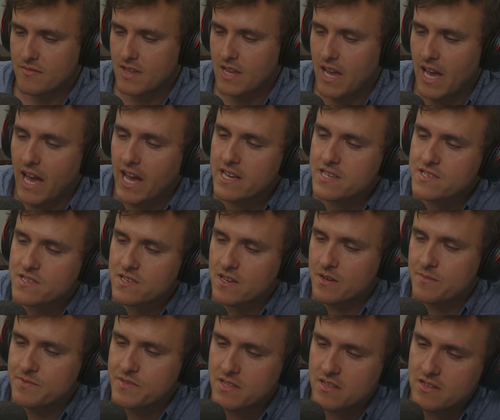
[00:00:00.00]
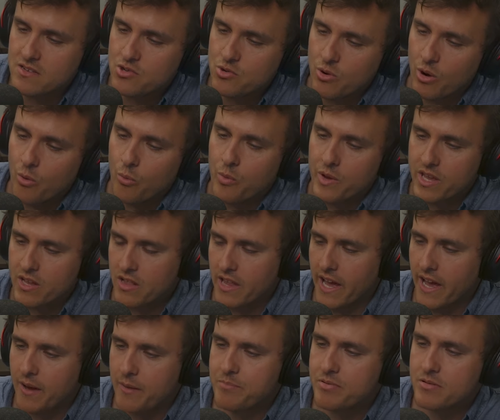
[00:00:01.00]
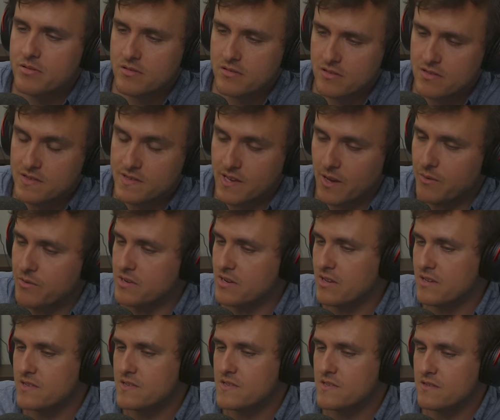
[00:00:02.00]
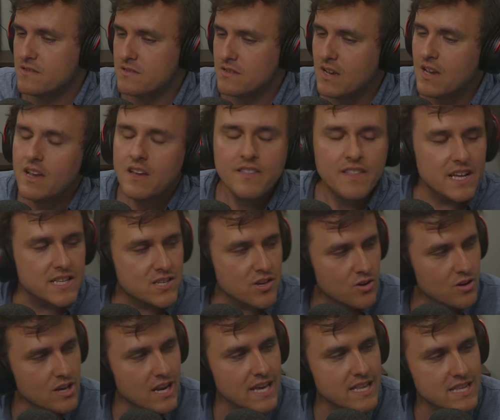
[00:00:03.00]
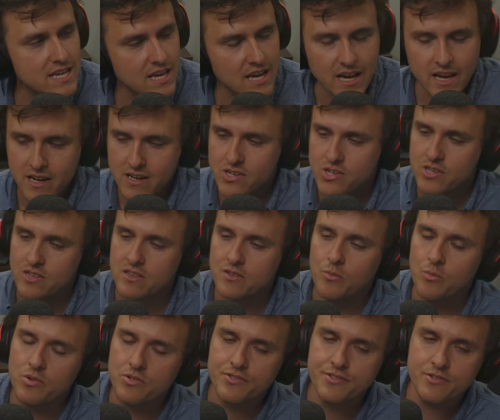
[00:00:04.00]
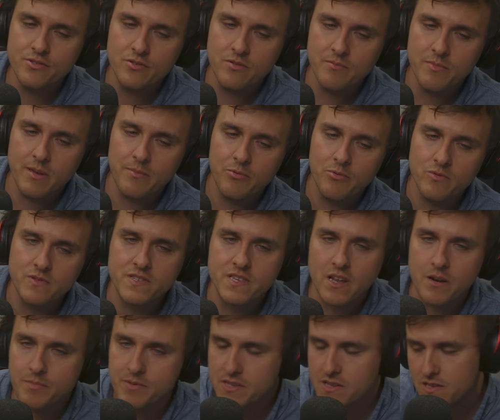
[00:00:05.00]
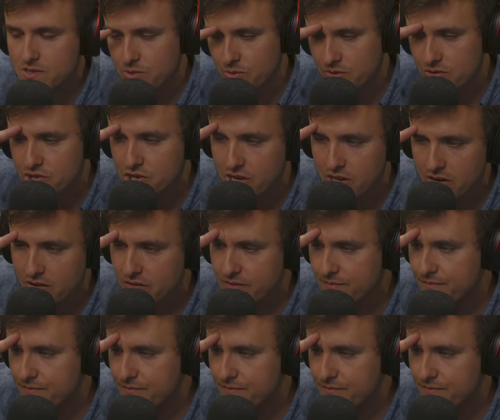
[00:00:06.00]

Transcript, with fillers: Ask subs and then do a wheel app? Is that what it is? That's a good idea, actually. We'll do... Maybe we'll set up a Discord channel.